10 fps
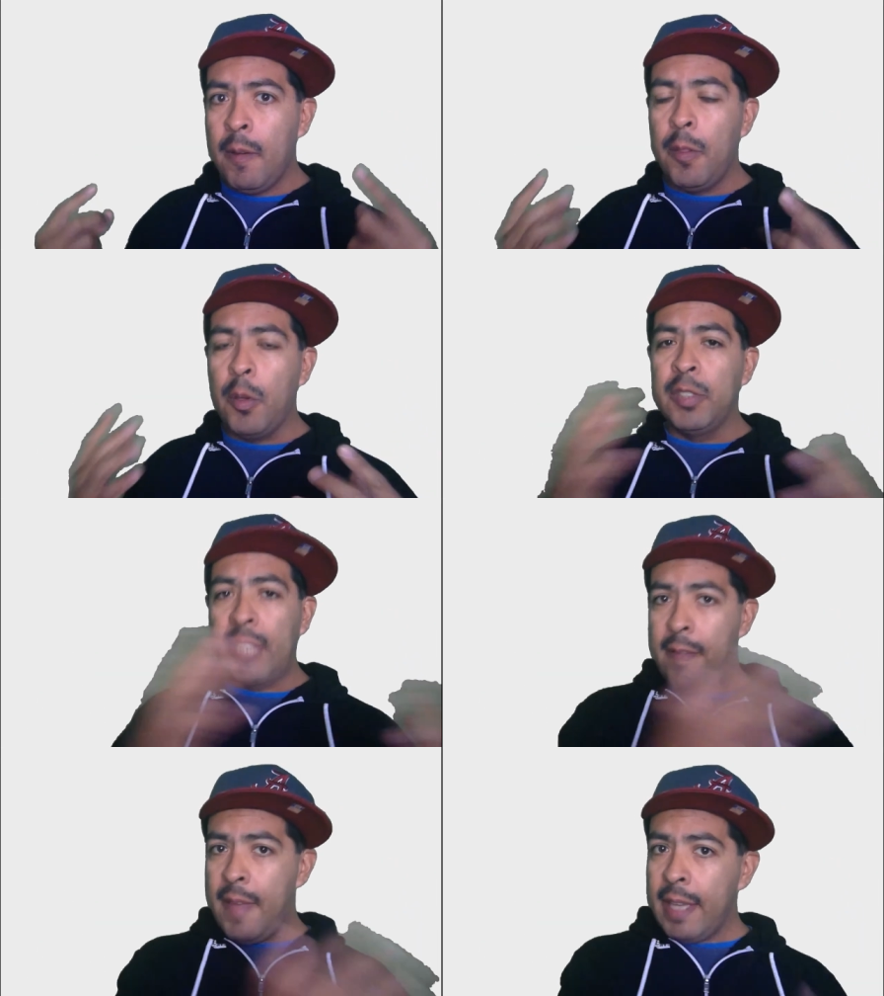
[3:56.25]
There's
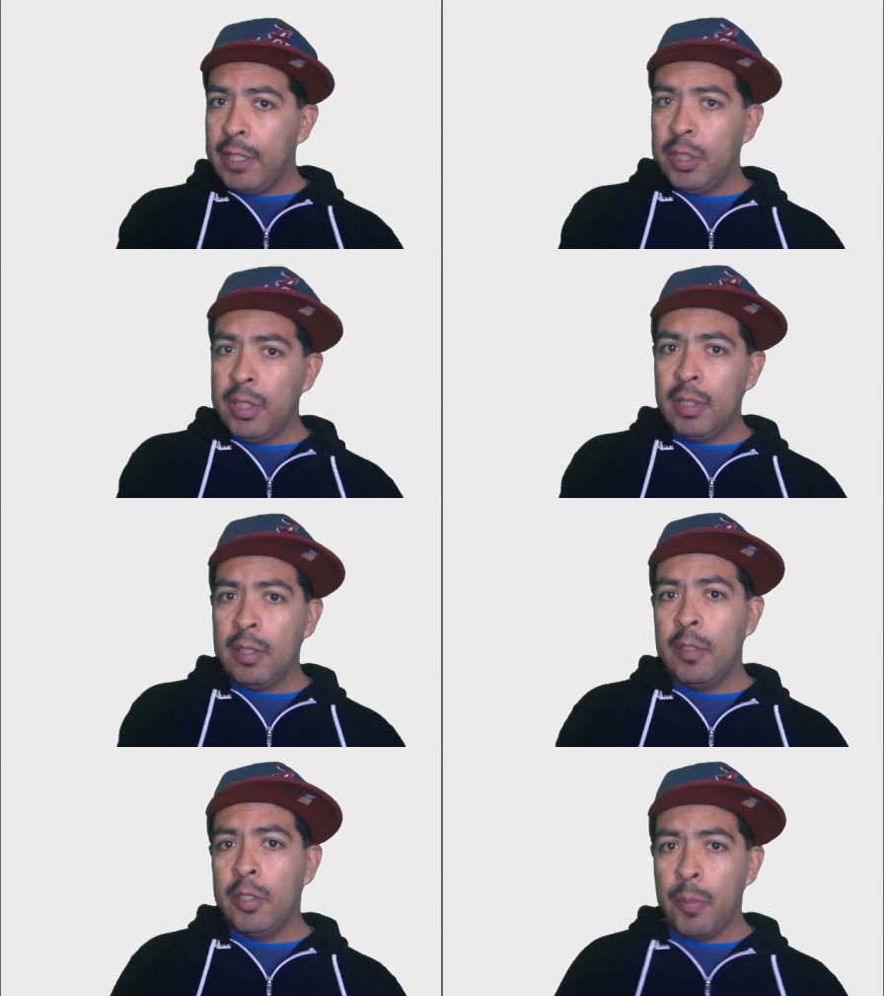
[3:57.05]

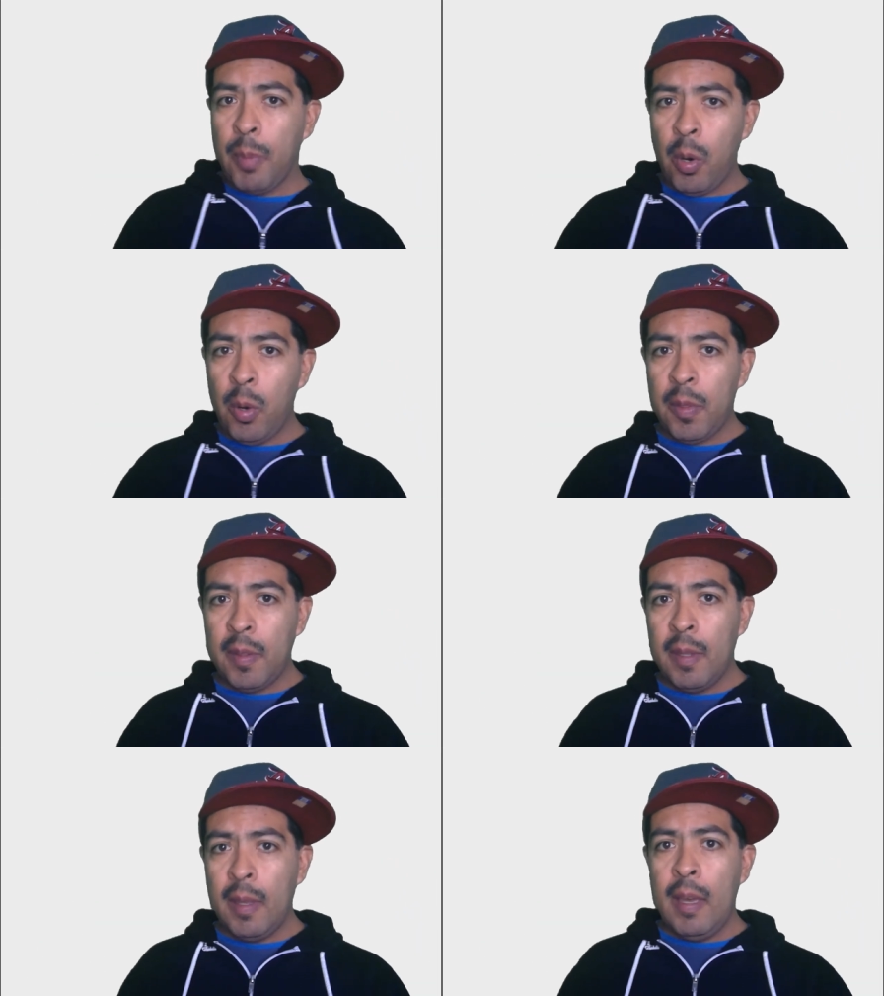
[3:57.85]
advantages to both,
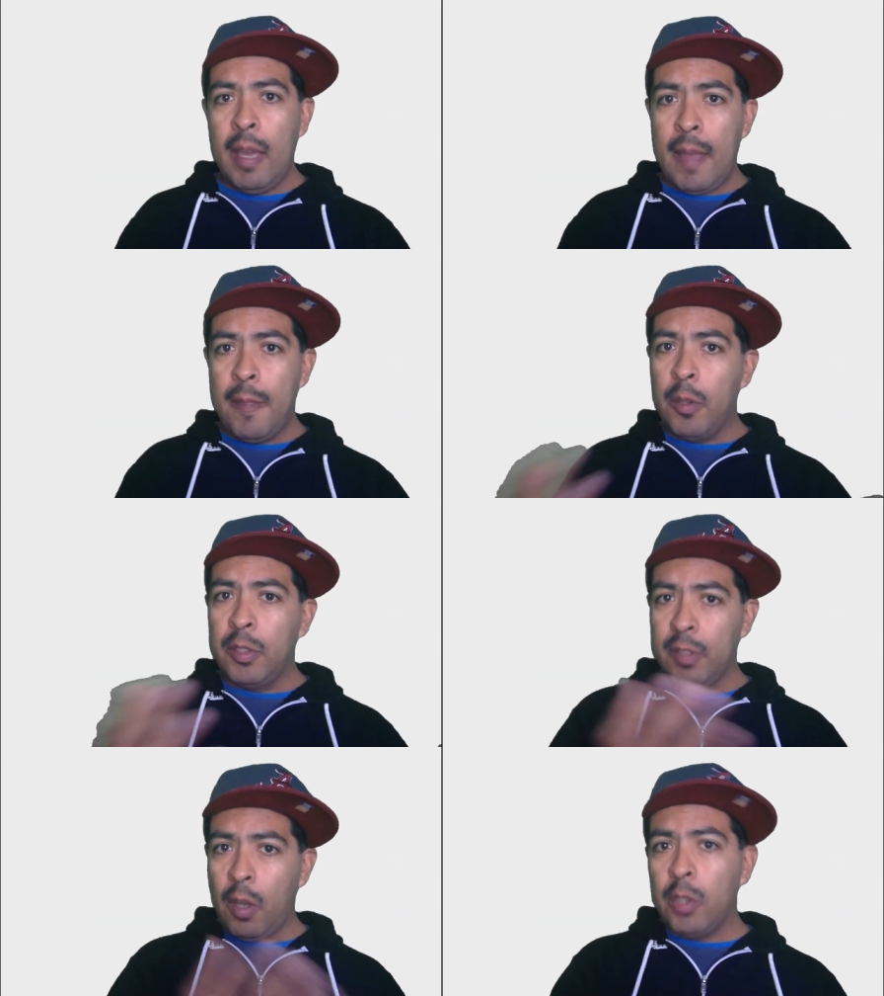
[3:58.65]
and
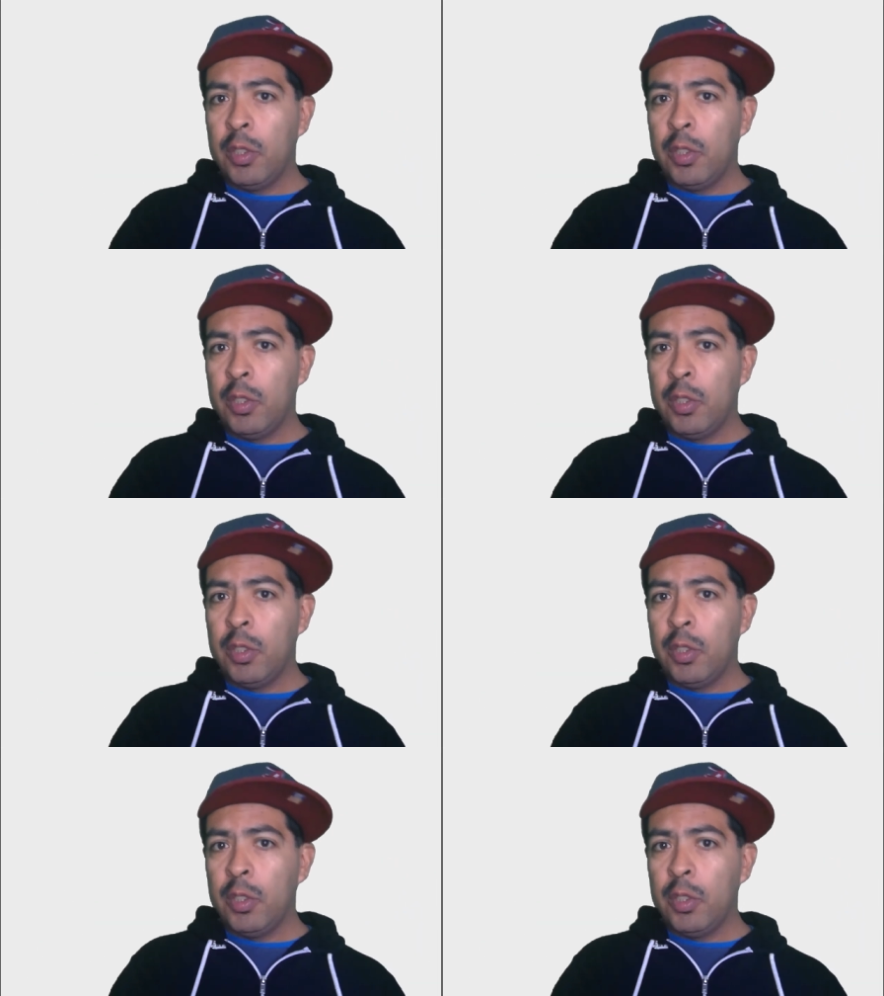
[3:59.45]
there's also